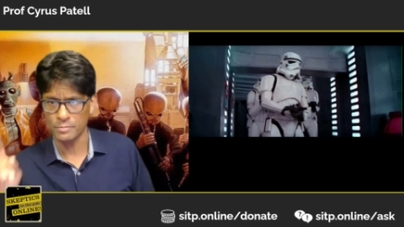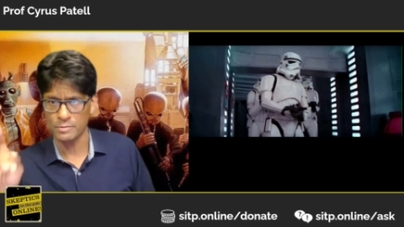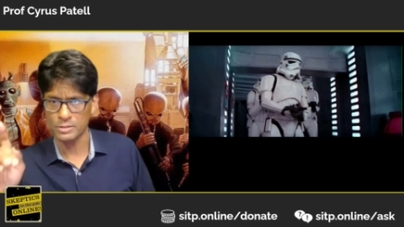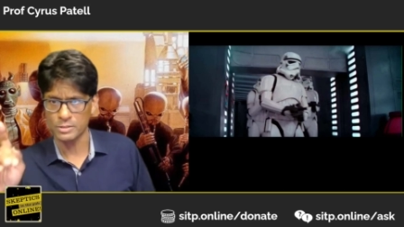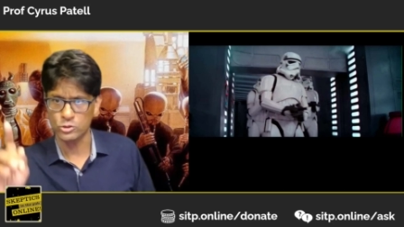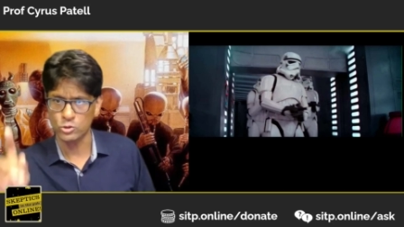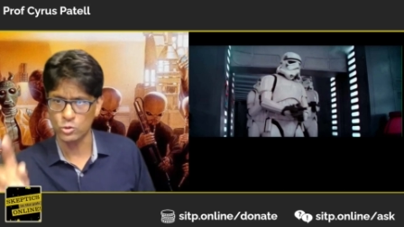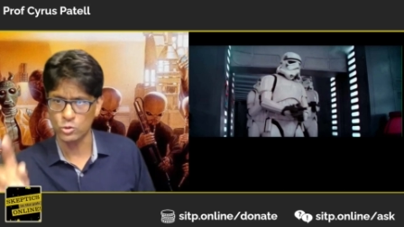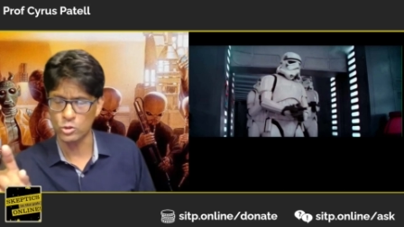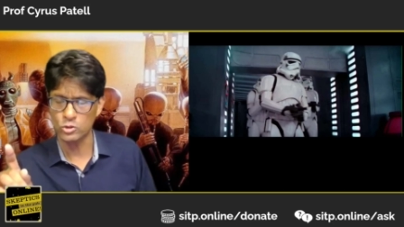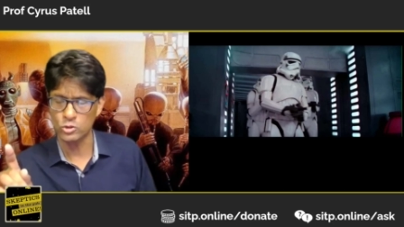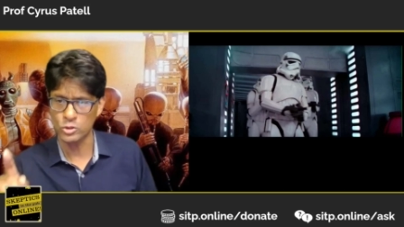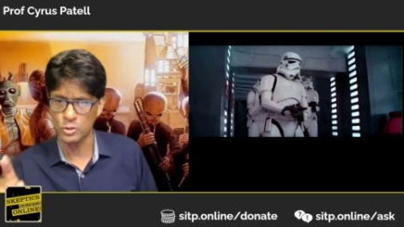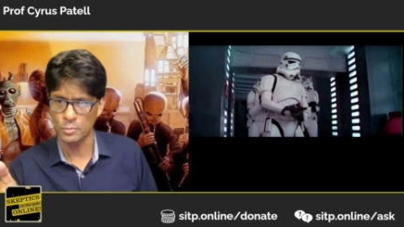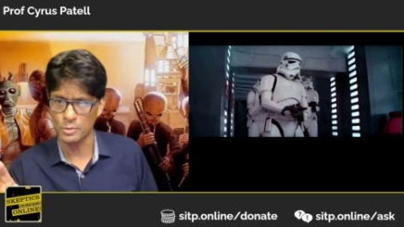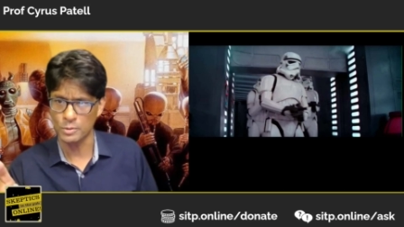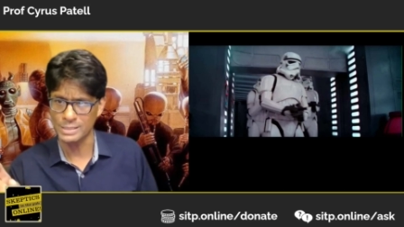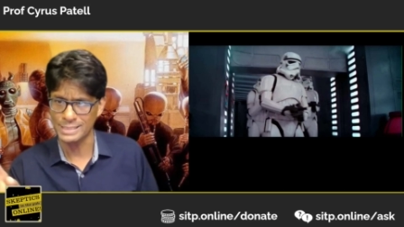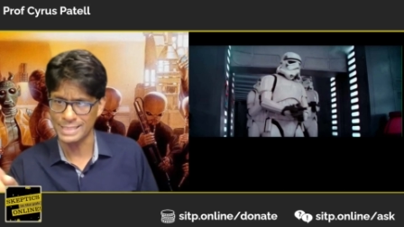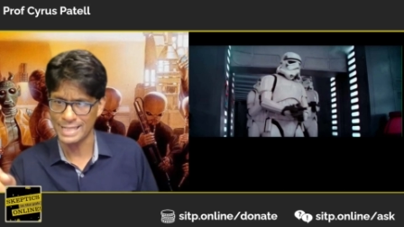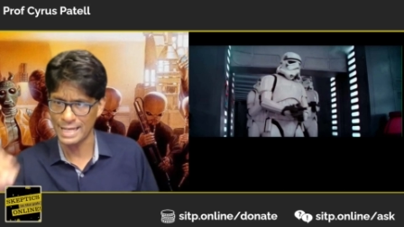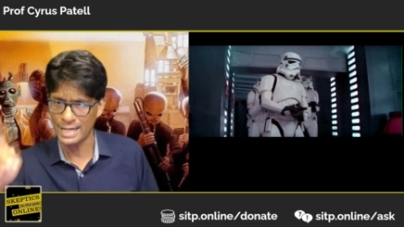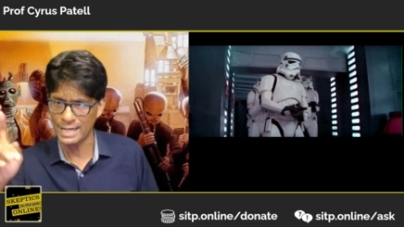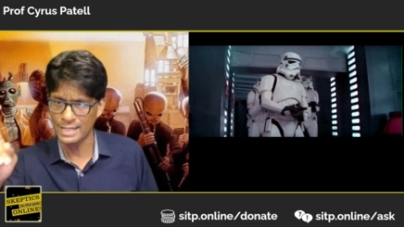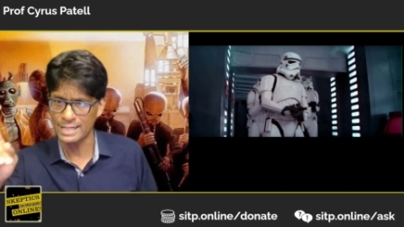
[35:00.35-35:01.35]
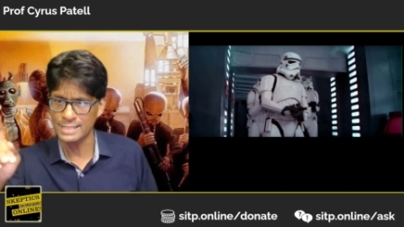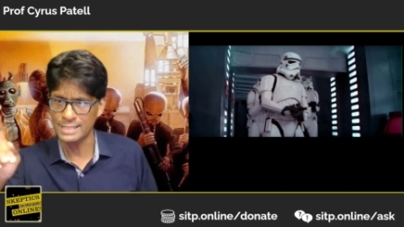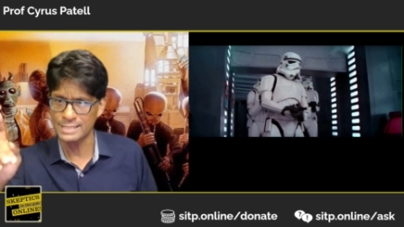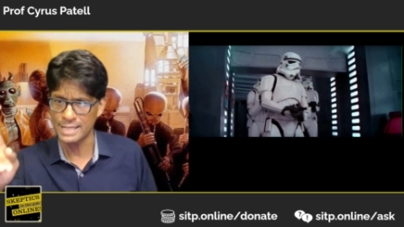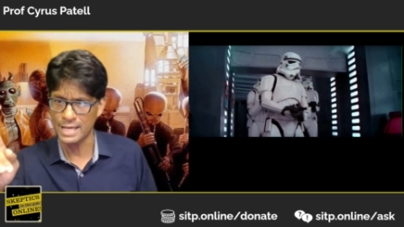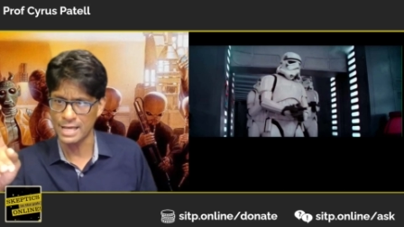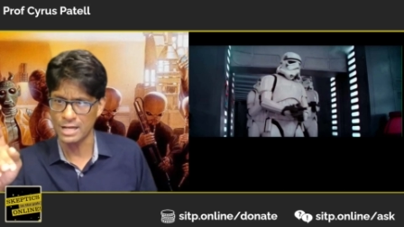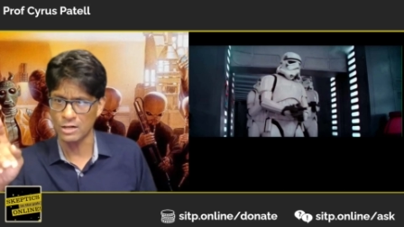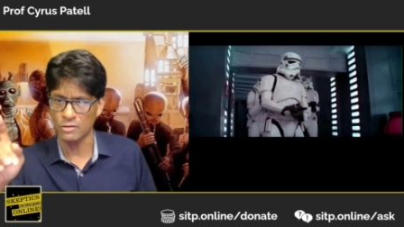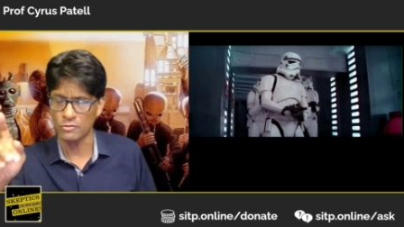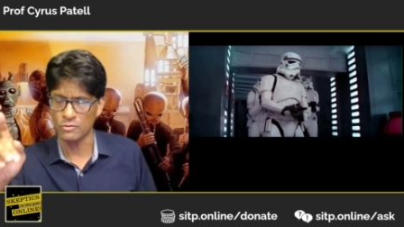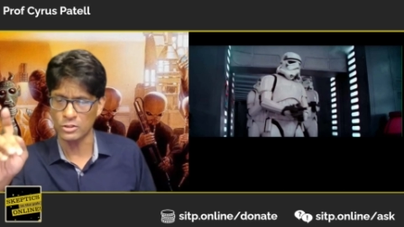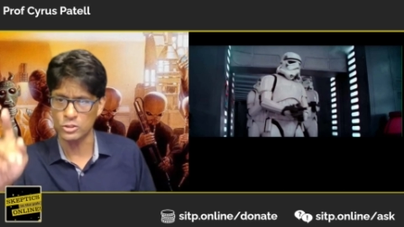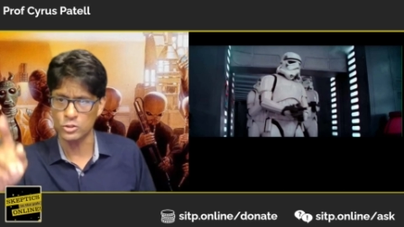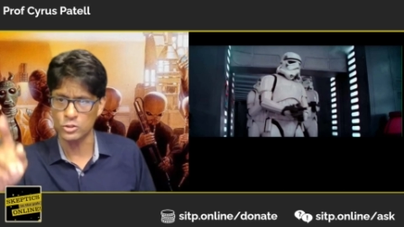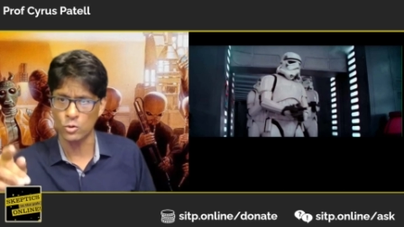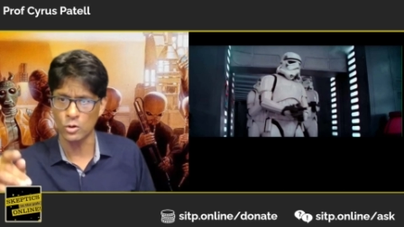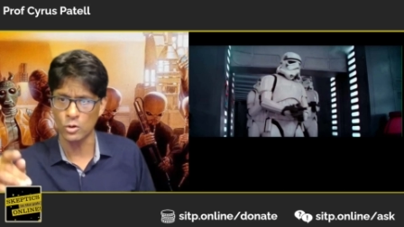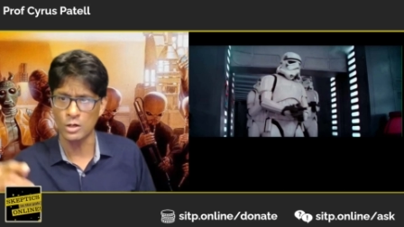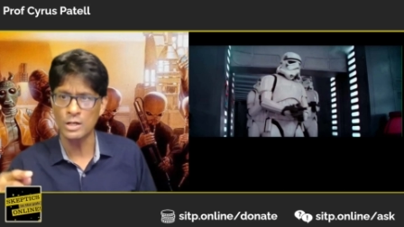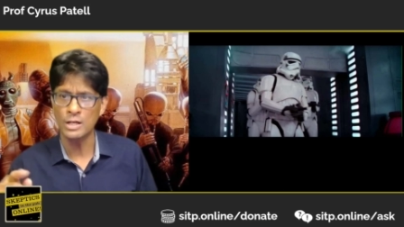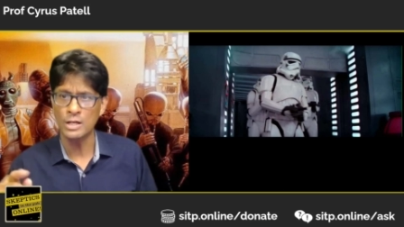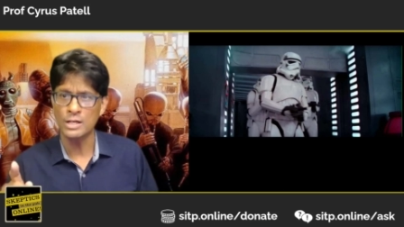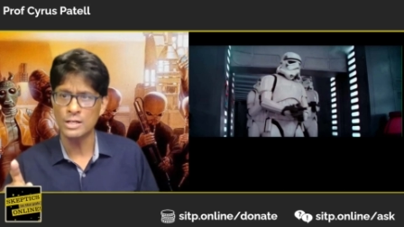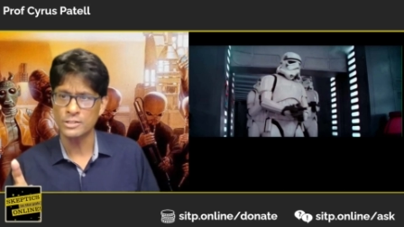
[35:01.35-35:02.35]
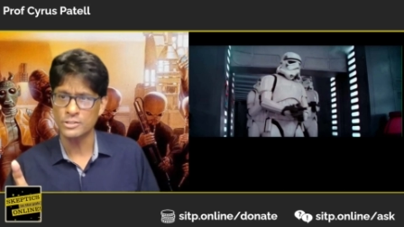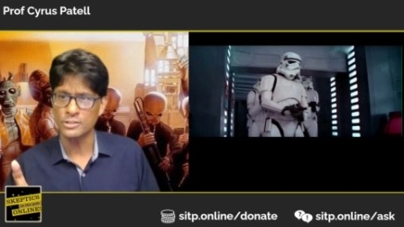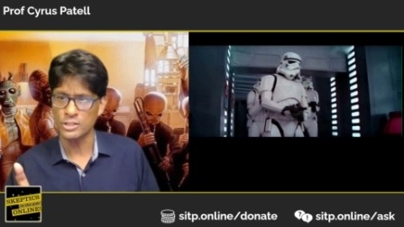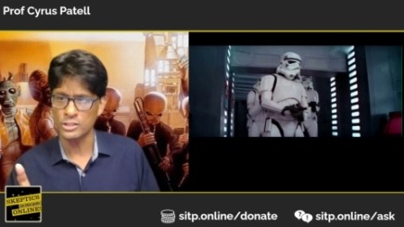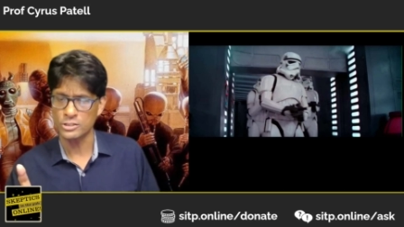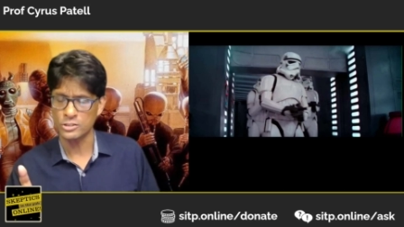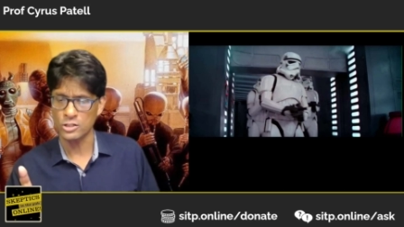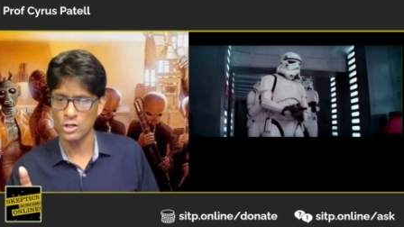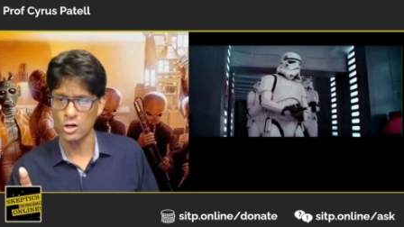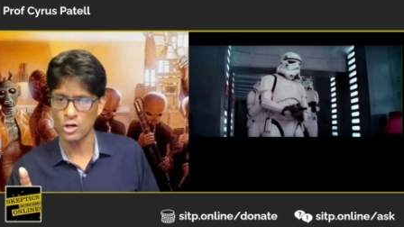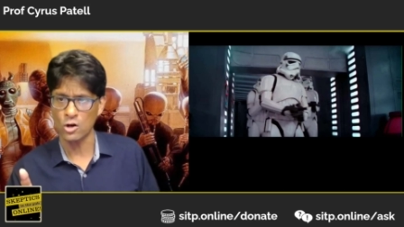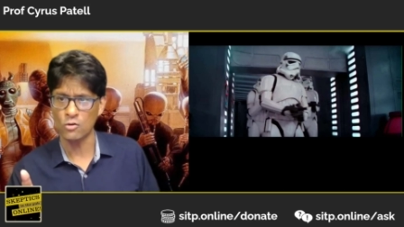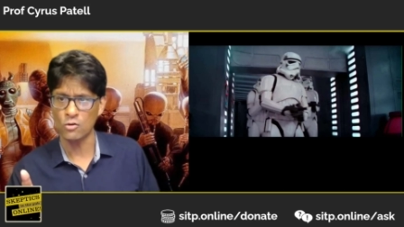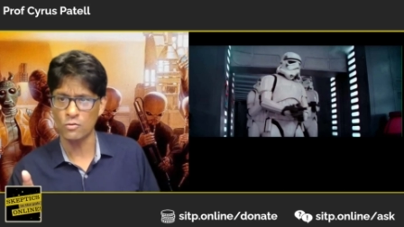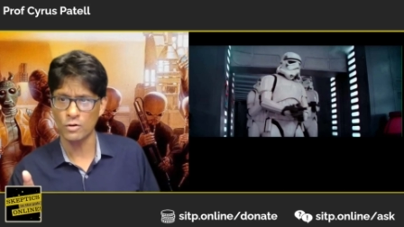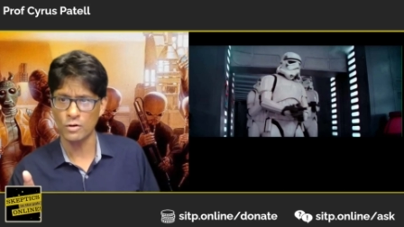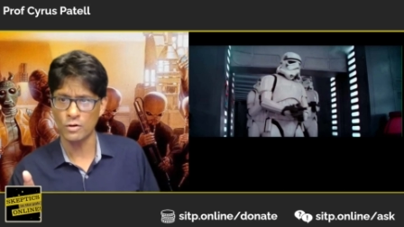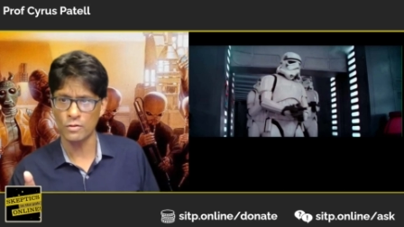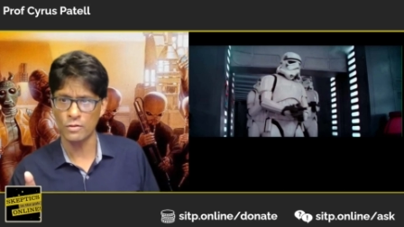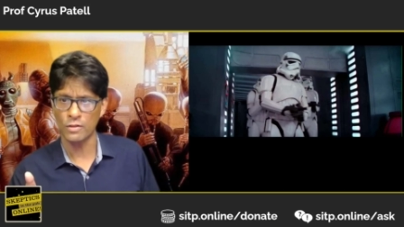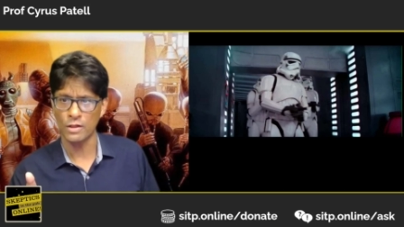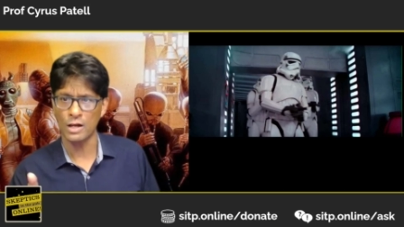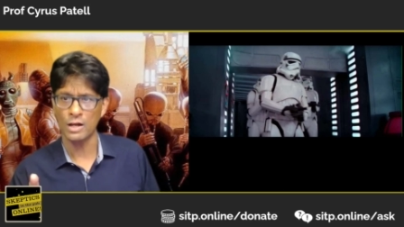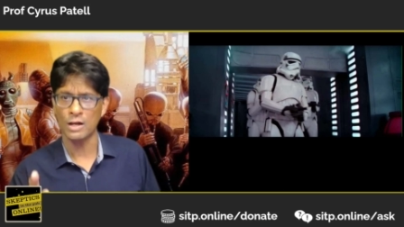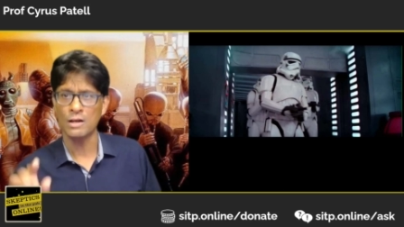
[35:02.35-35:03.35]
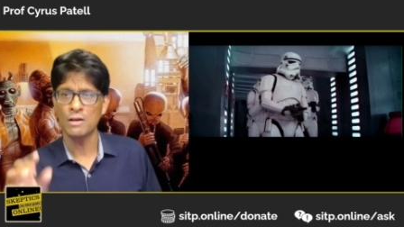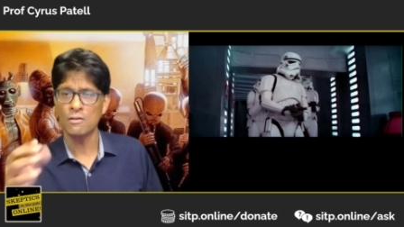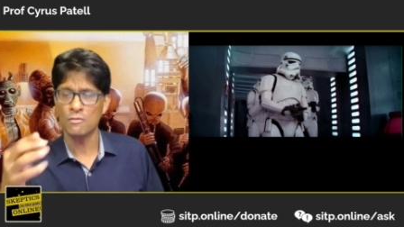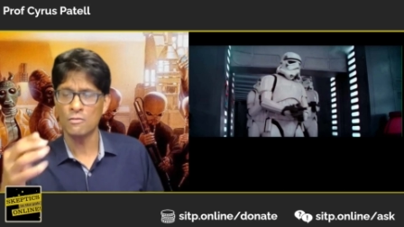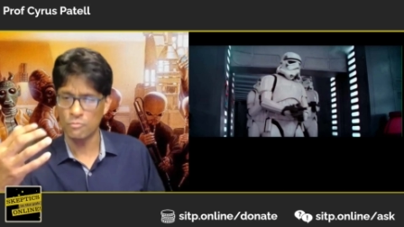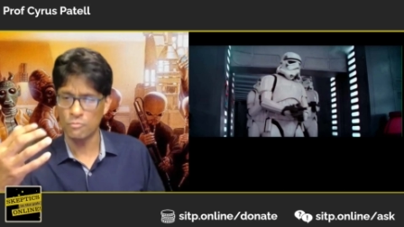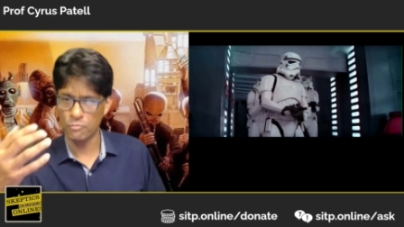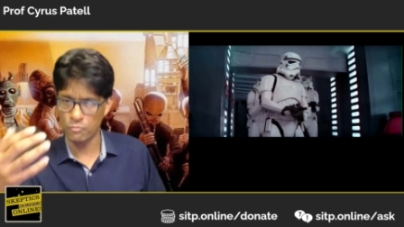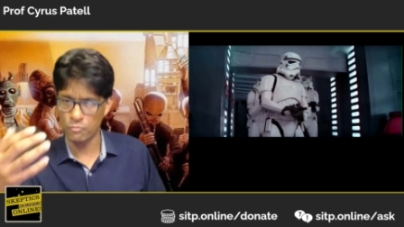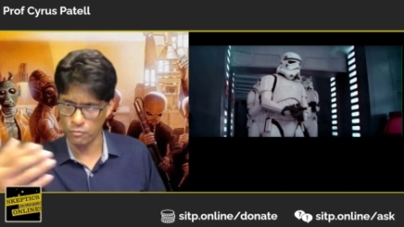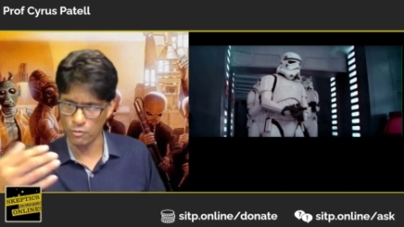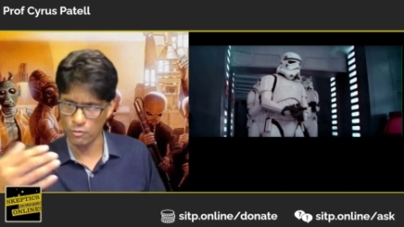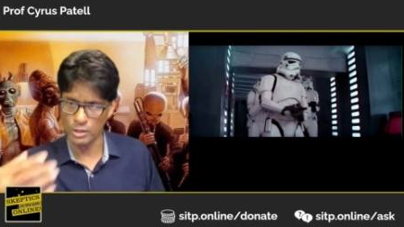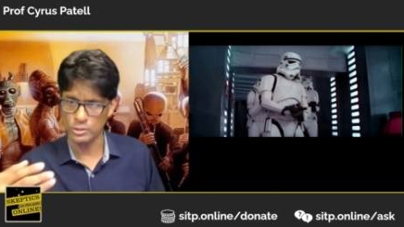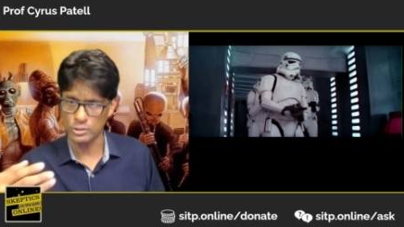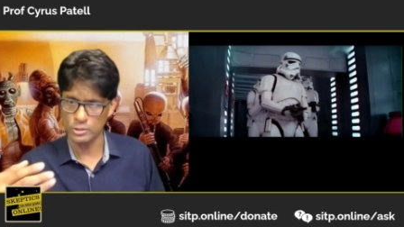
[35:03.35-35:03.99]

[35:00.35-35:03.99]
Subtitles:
The stormtrooper is hitting his head on the door just over the front